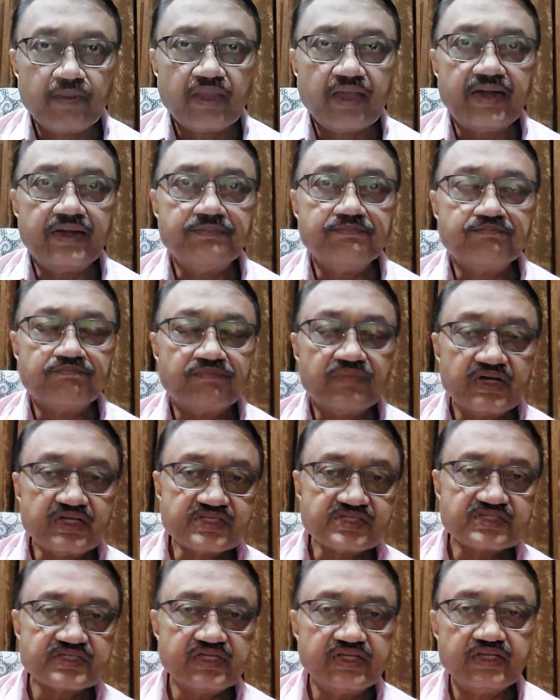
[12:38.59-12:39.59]
and
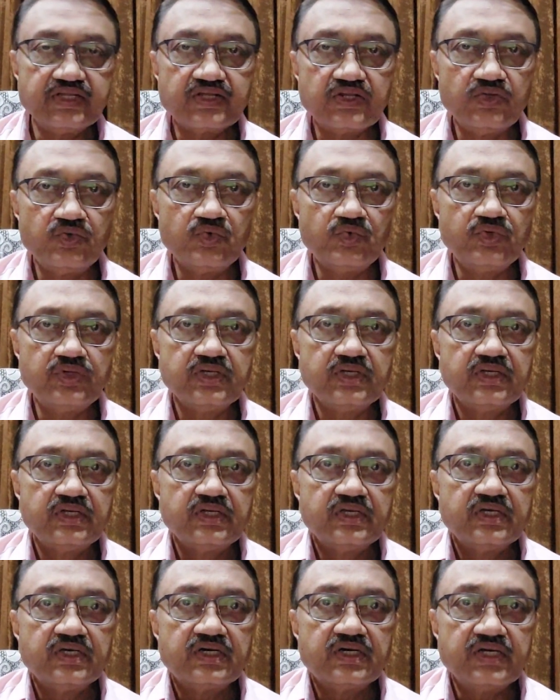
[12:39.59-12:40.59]
must include
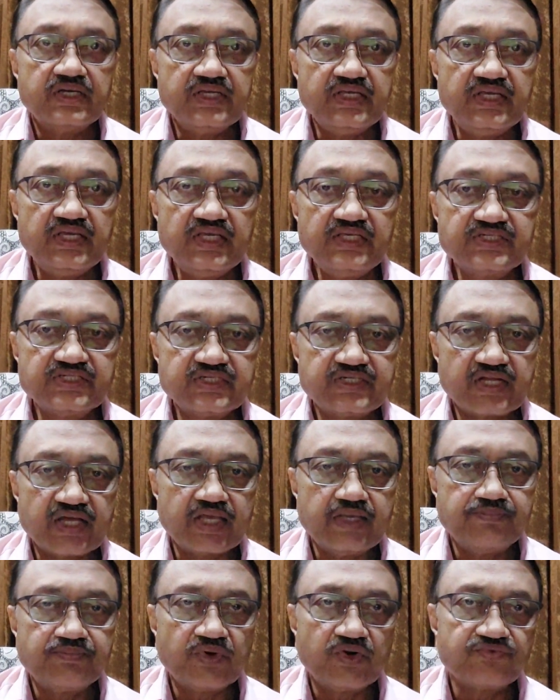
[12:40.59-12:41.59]
each
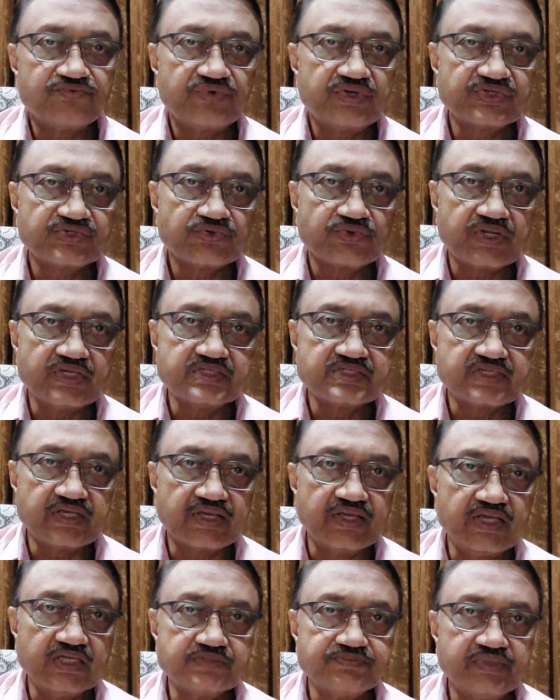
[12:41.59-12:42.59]
type of assurance
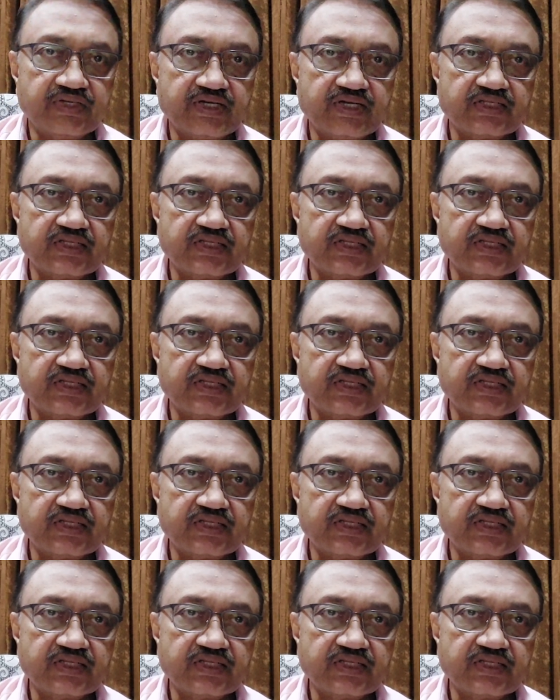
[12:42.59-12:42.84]
engagement,